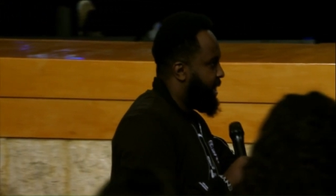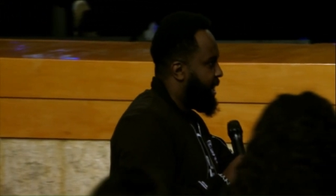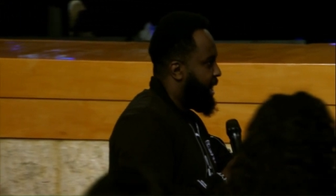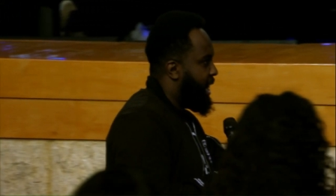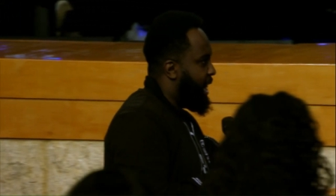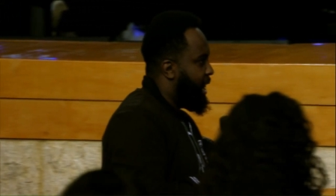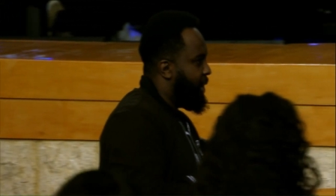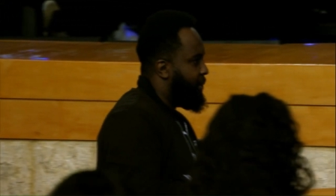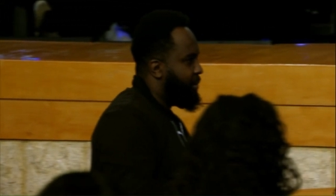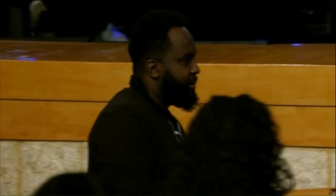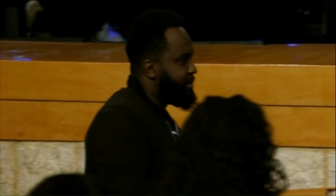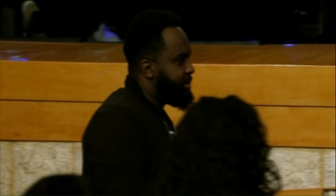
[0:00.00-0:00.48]

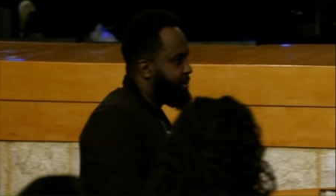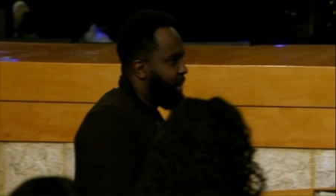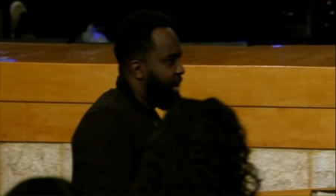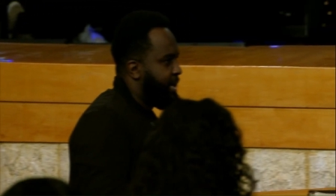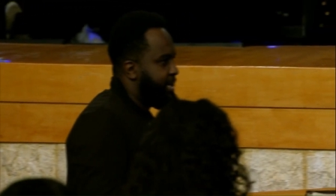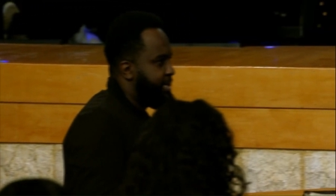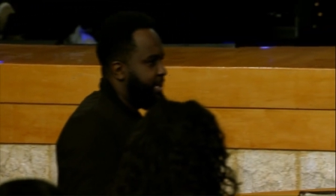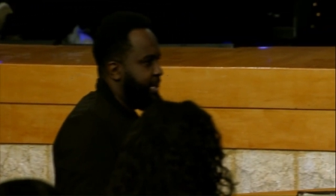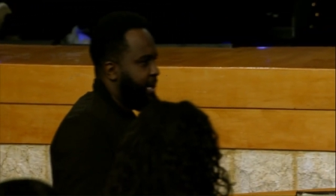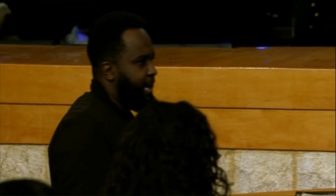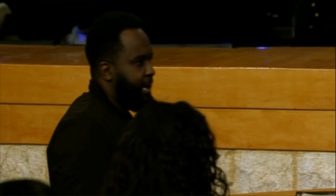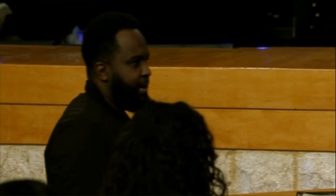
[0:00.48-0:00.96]
I was right
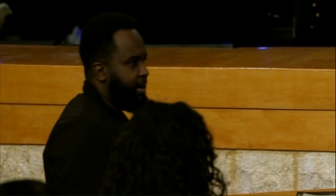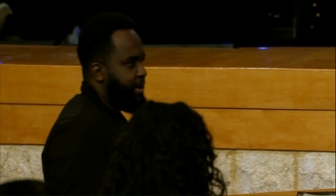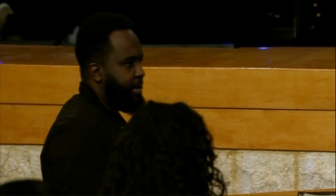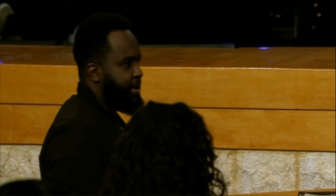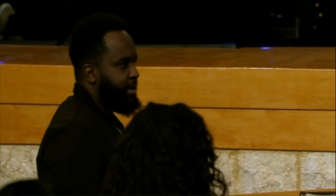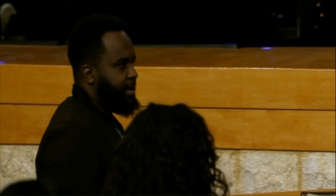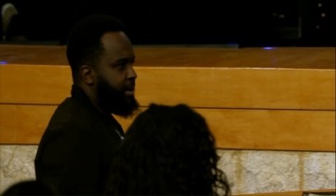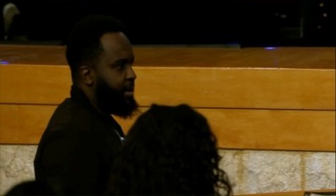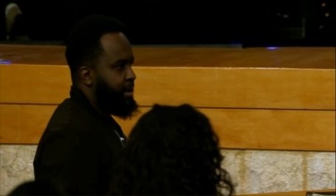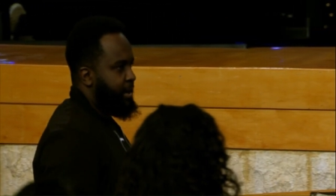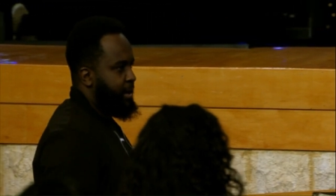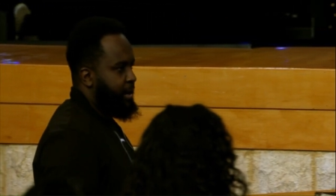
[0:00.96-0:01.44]
here,
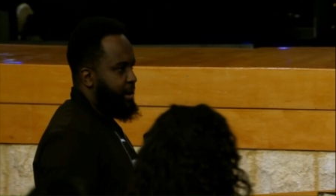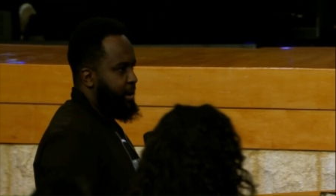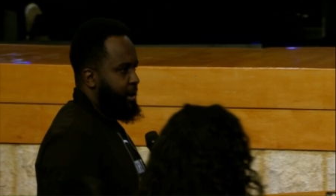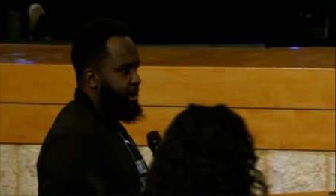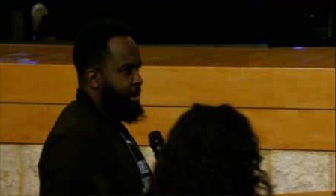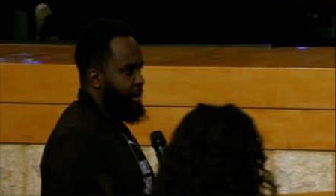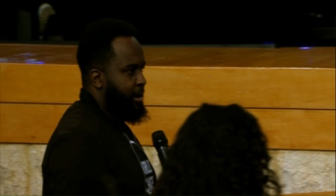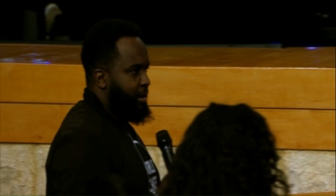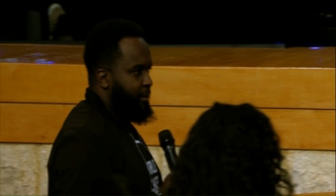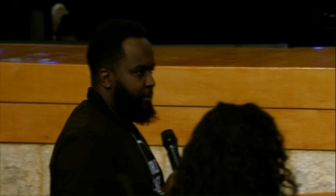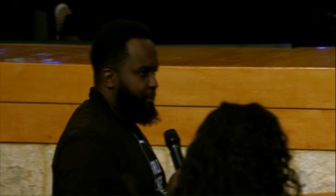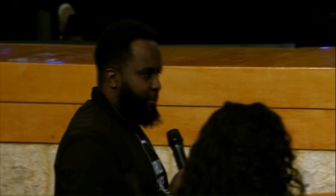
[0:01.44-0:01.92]

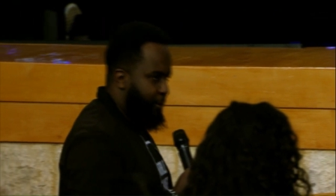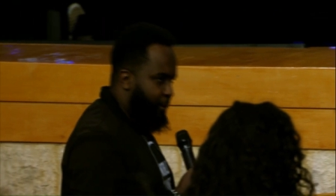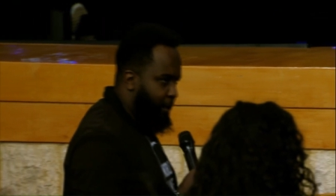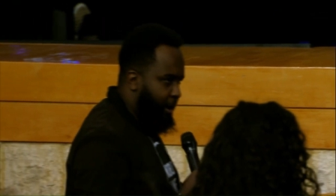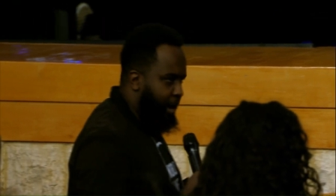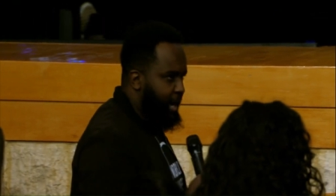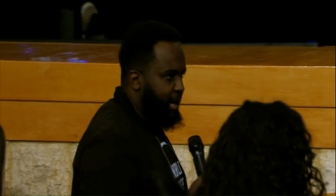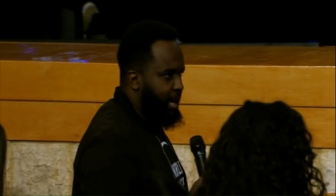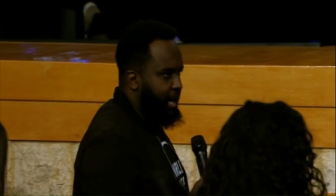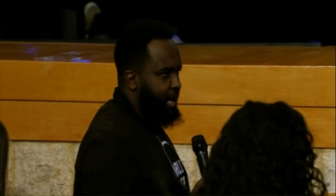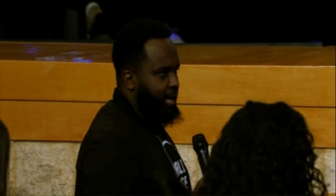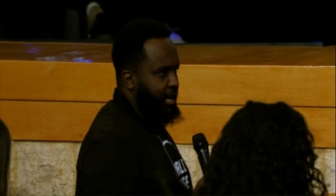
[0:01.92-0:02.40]

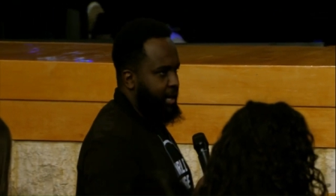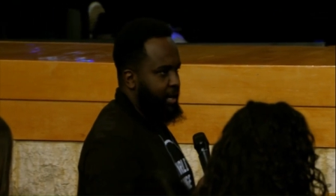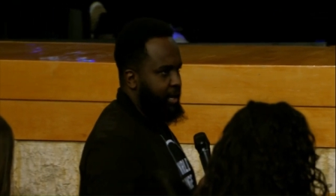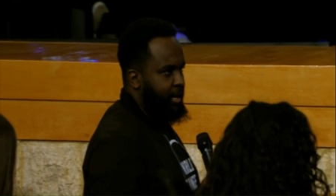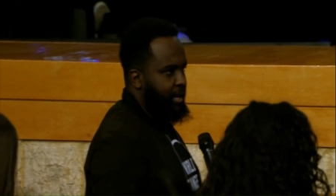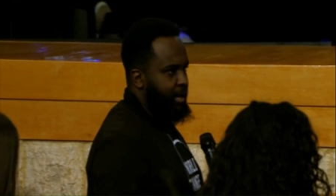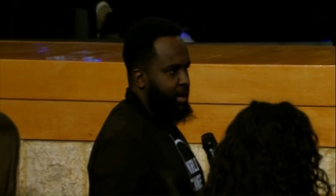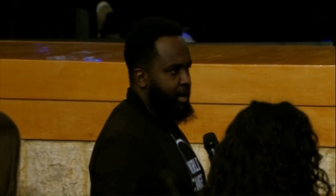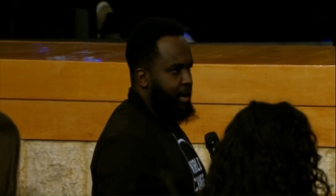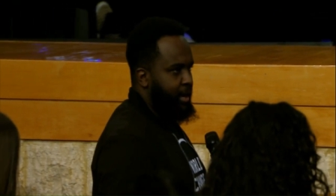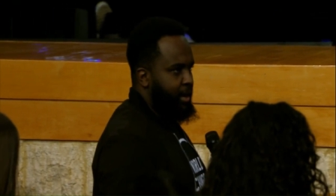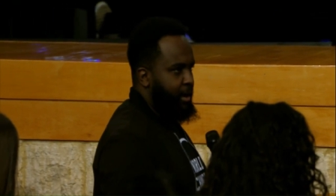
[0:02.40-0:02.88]
praying,
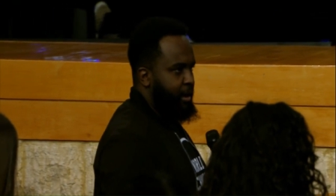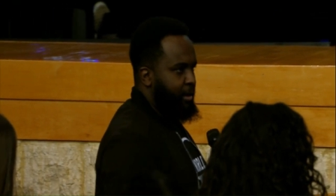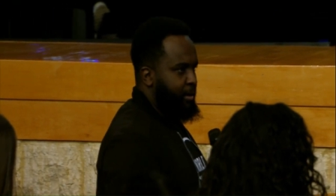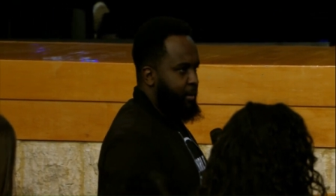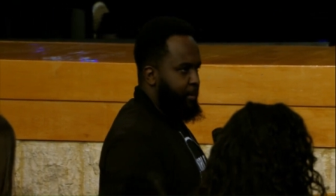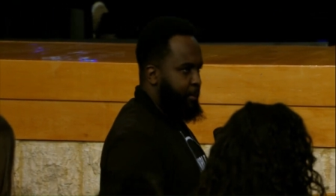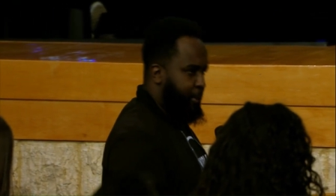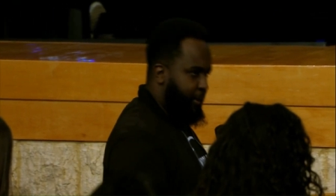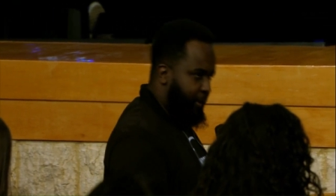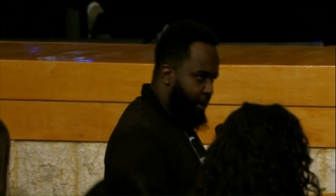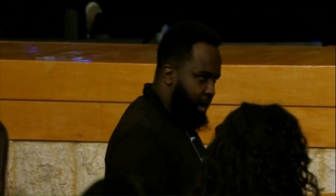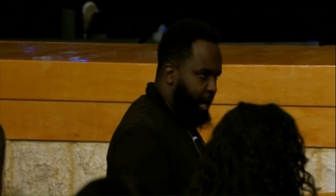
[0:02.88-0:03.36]

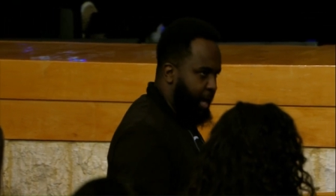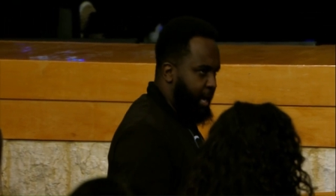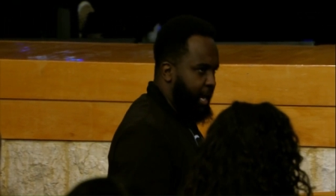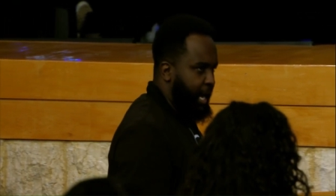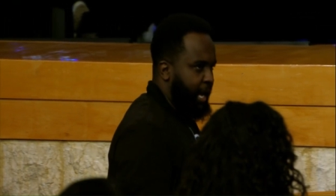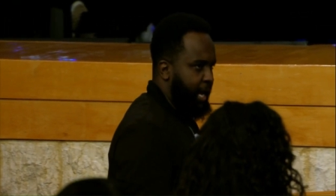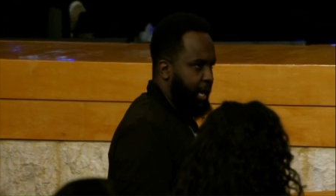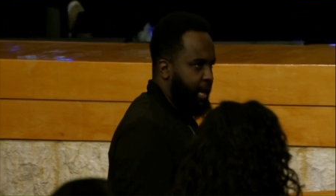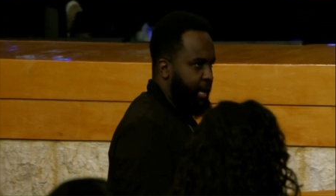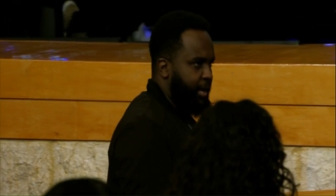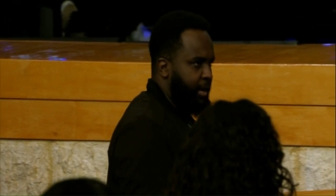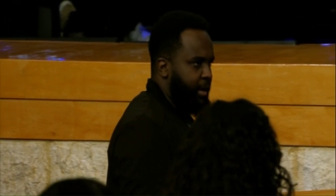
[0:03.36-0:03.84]

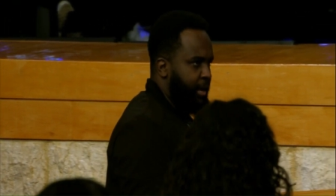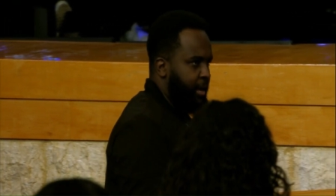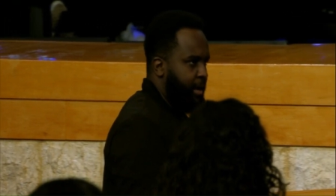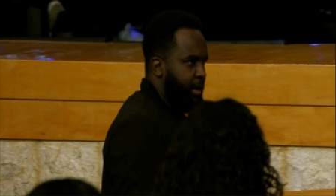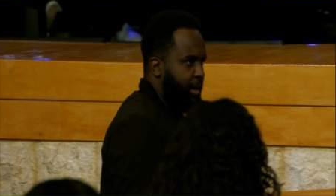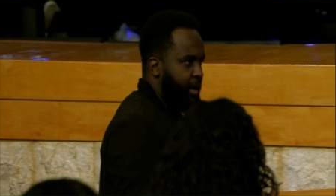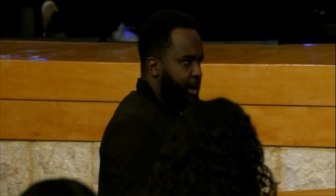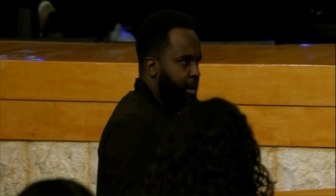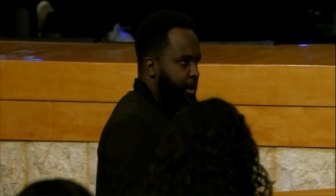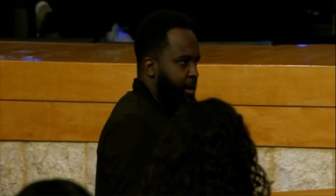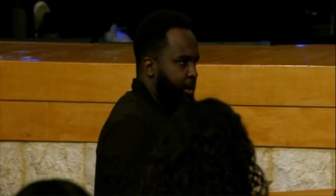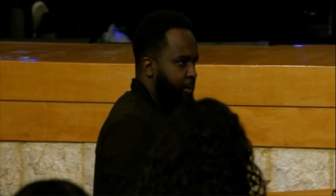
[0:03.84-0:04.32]
praying,
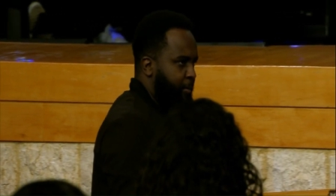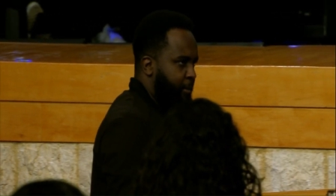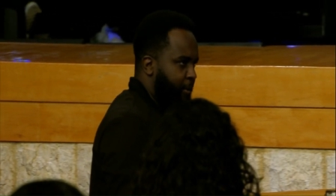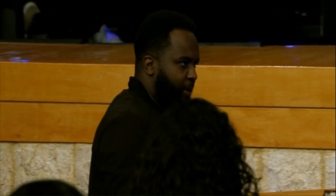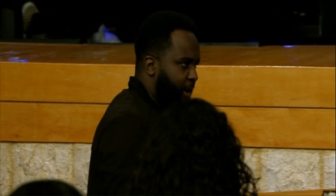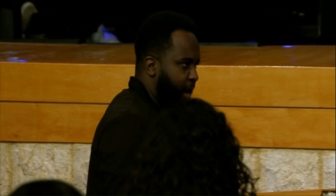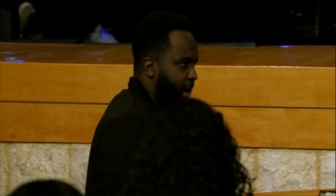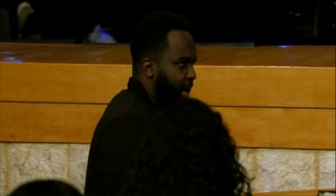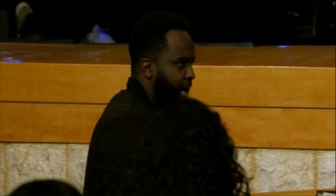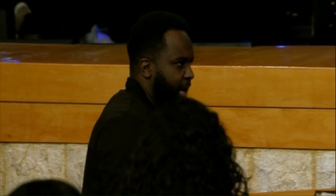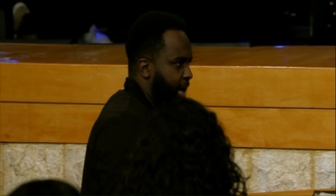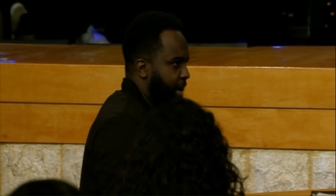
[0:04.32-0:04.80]

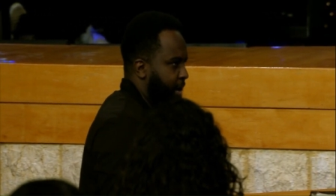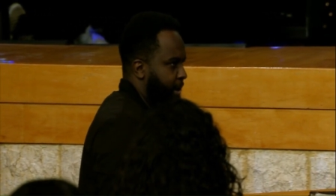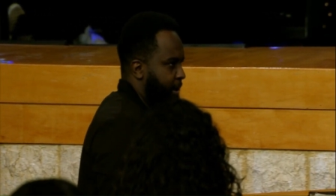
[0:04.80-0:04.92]
praying.